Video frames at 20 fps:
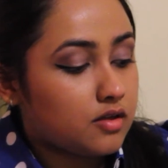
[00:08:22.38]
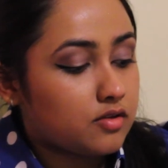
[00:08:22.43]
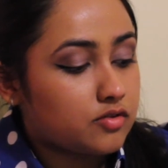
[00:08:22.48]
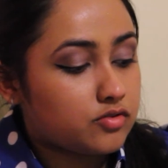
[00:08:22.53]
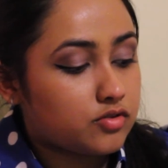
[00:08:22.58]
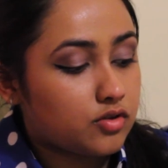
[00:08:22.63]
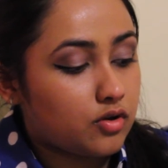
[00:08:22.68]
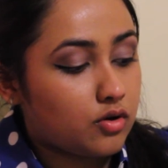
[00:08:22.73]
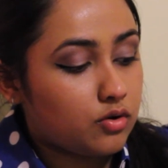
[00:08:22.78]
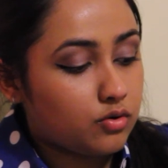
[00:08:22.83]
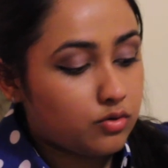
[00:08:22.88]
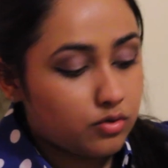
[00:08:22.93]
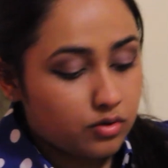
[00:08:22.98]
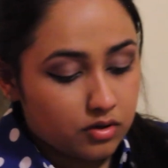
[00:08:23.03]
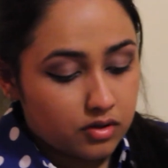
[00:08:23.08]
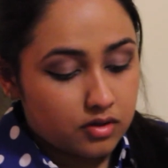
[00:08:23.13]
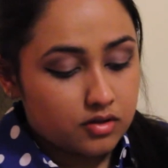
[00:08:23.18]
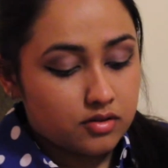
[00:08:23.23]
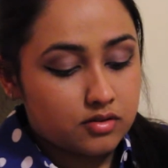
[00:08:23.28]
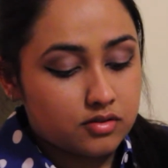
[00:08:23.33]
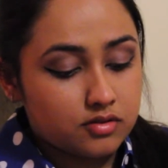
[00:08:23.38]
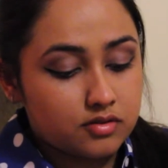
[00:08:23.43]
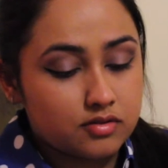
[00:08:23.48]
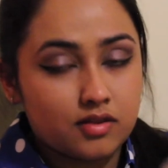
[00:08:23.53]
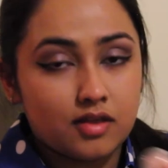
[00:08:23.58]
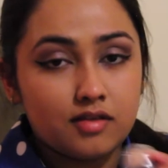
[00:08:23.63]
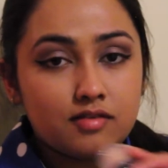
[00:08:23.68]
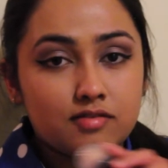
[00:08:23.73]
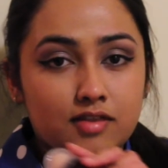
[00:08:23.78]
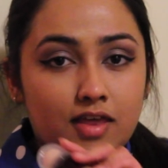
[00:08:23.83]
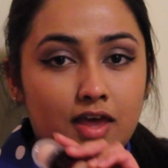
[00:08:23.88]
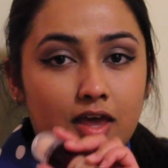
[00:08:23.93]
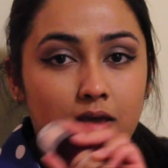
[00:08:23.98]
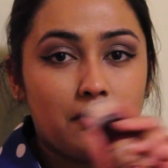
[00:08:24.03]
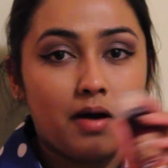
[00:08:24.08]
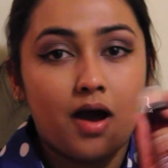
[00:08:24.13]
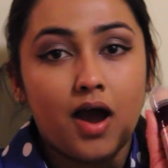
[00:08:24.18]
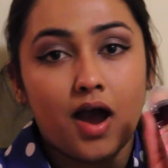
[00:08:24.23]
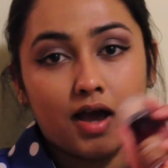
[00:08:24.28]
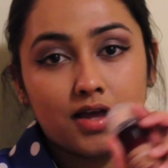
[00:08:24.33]
So this came
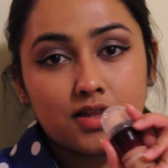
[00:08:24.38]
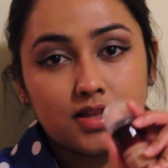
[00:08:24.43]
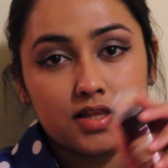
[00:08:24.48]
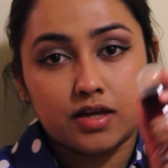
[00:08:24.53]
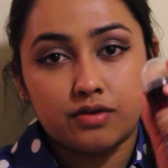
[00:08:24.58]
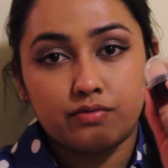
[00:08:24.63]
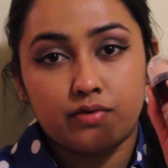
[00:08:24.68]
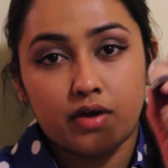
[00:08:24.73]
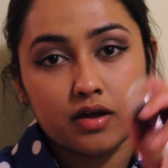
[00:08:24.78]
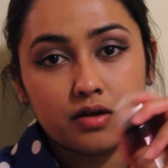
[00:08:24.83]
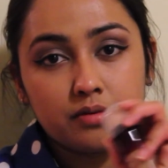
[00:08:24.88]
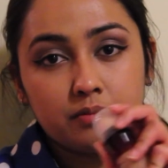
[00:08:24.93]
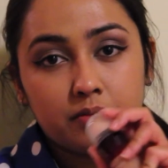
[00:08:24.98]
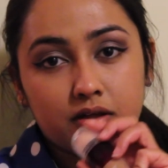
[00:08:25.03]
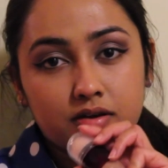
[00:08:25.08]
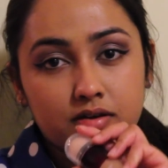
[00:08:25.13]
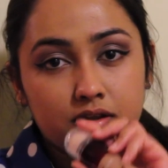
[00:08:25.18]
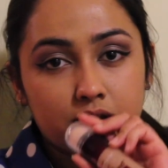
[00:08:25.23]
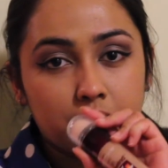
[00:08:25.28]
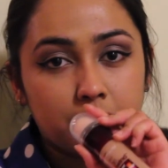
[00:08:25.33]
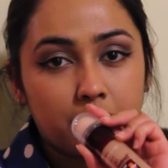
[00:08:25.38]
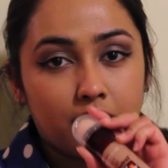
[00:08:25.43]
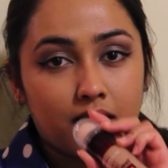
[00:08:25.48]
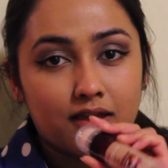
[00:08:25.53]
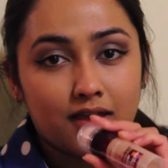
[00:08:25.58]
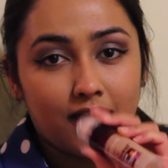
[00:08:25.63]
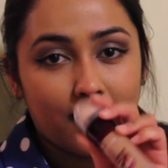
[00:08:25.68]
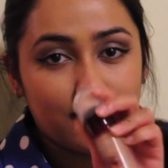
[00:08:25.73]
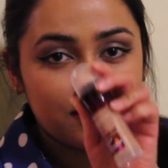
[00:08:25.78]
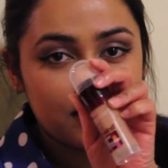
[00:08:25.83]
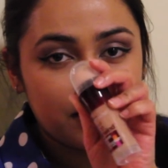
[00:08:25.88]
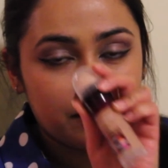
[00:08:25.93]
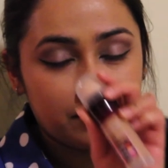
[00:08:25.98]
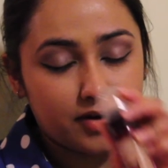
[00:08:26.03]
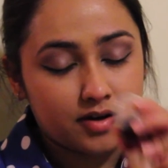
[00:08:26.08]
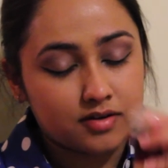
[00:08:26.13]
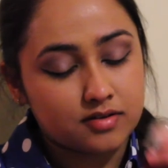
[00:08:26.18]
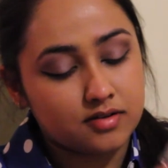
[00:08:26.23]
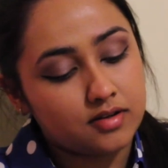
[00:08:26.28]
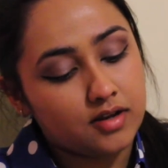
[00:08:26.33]
highly recommended by Essie
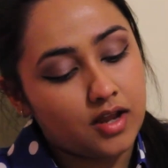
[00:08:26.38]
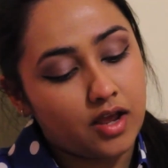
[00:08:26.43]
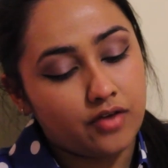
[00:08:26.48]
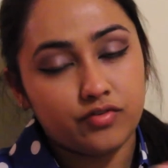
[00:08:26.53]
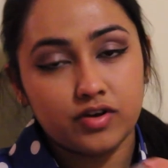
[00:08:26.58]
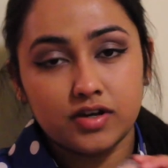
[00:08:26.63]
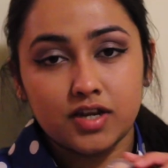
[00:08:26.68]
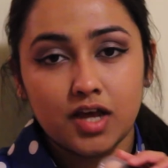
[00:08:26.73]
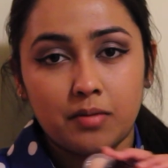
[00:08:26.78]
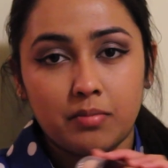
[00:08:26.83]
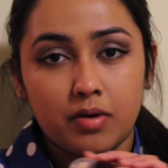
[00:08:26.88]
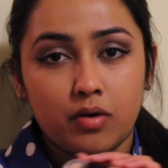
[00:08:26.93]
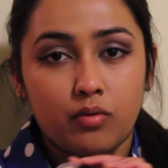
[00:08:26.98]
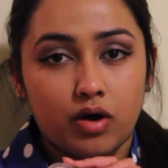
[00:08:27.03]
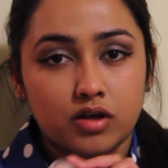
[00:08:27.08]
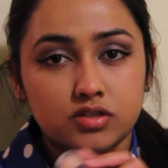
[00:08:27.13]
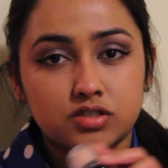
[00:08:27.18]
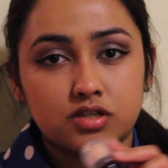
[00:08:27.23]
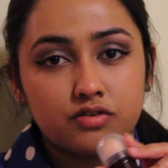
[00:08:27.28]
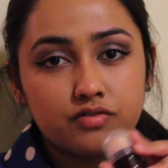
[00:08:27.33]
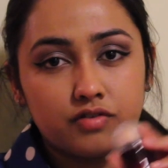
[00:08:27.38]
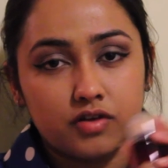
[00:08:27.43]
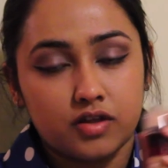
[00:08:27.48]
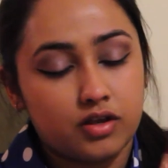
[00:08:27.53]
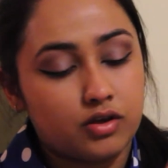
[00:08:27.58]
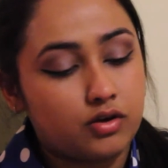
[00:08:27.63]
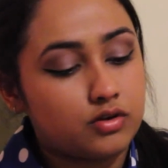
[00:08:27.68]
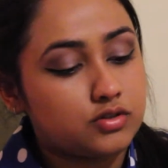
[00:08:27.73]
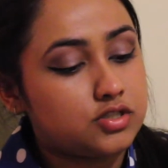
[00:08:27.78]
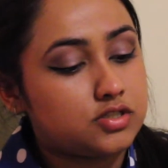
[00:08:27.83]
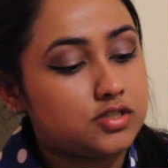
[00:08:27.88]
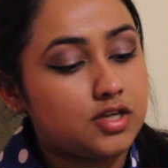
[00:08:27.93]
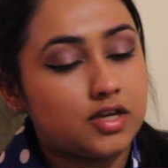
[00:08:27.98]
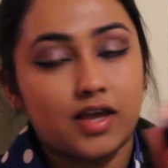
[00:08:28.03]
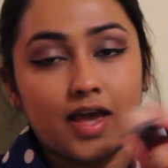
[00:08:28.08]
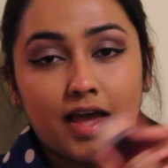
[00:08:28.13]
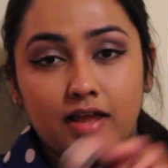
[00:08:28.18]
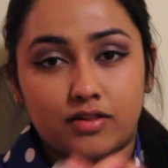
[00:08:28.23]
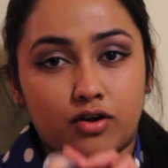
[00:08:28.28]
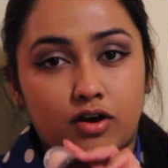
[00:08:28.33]
Button. Every time I watch her video, she
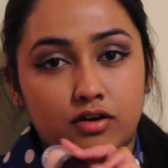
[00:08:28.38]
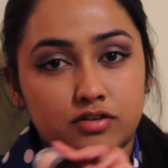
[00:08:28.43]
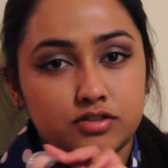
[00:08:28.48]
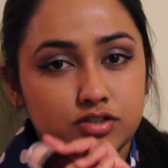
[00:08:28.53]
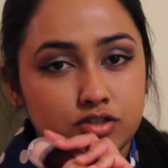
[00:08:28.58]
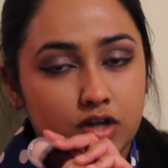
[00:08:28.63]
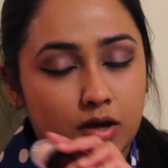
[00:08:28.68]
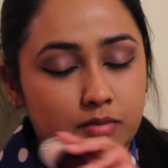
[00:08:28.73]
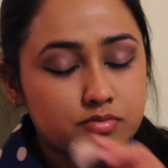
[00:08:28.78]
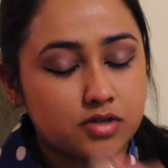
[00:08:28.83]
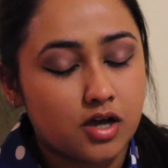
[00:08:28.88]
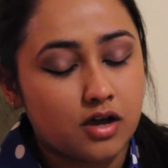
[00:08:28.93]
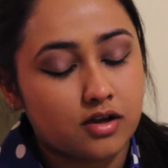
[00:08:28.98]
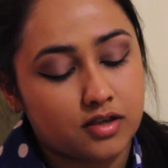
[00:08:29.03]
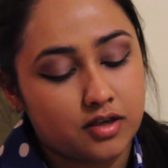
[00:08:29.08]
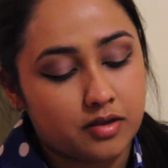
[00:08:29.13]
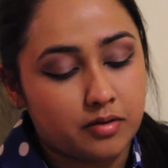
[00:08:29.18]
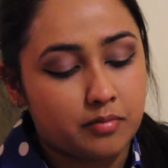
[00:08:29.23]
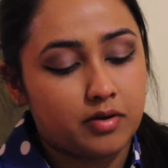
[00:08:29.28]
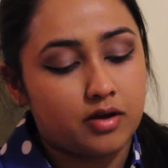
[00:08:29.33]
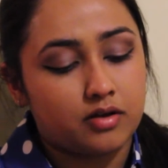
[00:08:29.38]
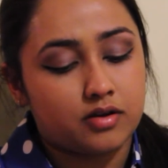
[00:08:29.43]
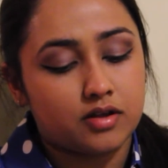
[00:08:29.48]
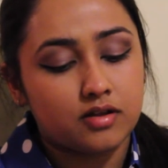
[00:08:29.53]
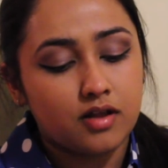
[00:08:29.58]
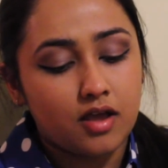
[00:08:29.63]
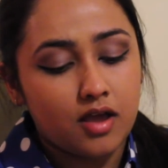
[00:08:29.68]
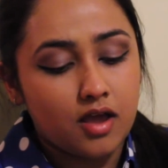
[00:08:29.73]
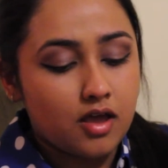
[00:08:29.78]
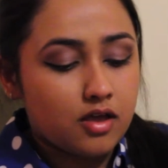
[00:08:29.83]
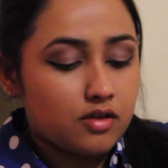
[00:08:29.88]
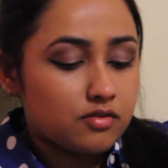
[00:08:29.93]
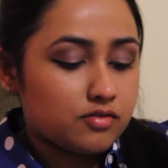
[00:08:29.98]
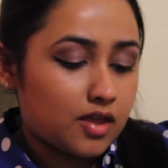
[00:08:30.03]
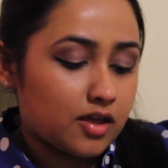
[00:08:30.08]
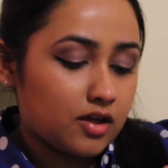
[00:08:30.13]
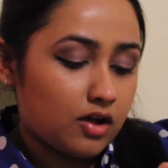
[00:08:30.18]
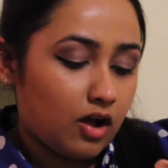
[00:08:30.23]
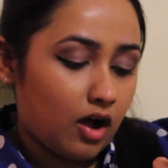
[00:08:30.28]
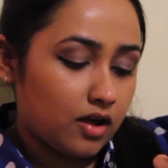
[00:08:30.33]
cannot stop talking about it. So
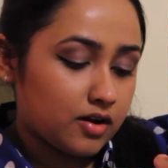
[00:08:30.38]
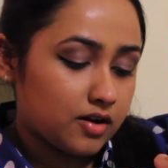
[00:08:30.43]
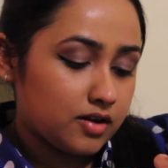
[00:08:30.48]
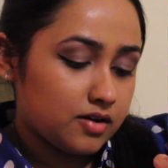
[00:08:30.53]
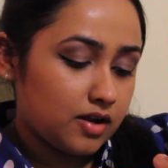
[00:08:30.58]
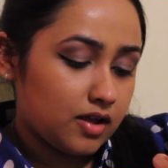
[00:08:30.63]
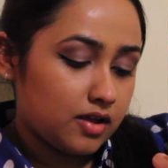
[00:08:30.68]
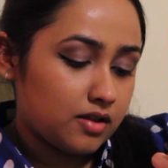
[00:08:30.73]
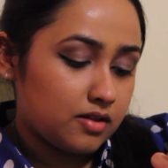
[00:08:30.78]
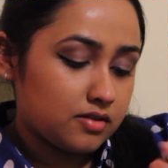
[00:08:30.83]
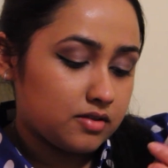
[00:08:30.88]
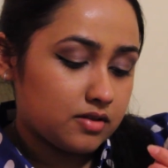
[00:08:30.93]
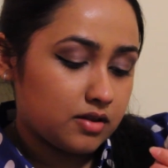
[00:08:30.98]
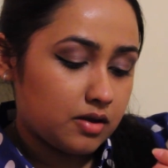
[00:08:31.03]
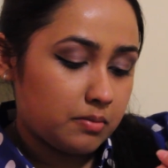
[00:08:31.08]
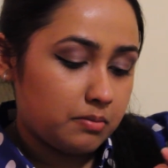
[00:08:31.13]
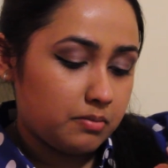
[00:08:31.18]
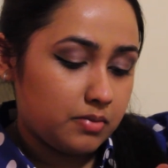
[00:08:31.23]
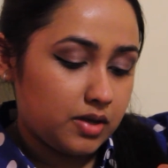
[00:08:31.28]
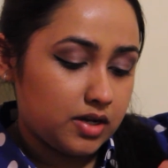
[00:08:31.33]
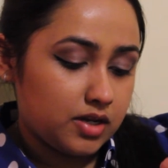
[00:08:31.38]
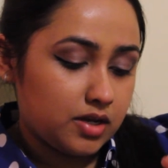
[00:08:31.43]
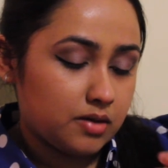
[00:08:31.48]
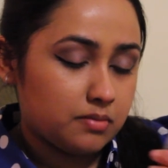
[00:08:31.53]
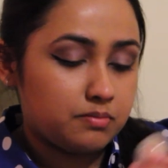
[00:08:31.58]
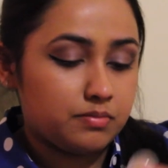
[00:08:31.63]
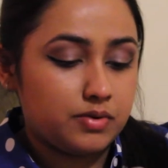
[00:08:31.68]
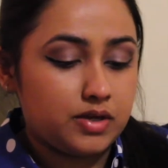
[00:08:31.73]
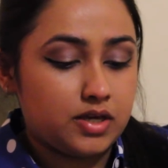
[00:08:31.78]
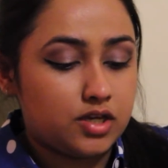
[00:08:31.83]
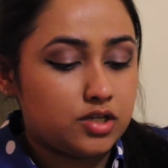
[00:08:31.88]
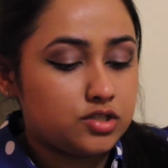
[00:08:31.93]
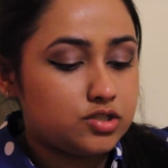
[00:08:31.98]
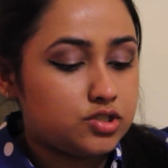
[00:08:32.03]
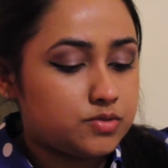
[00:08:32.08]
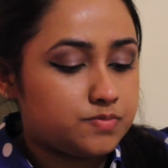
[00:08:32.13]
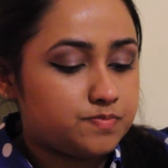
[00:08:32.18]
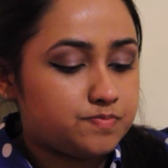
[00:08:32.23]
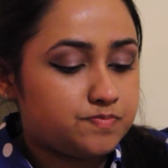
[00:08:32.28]
I got it in the medium beige,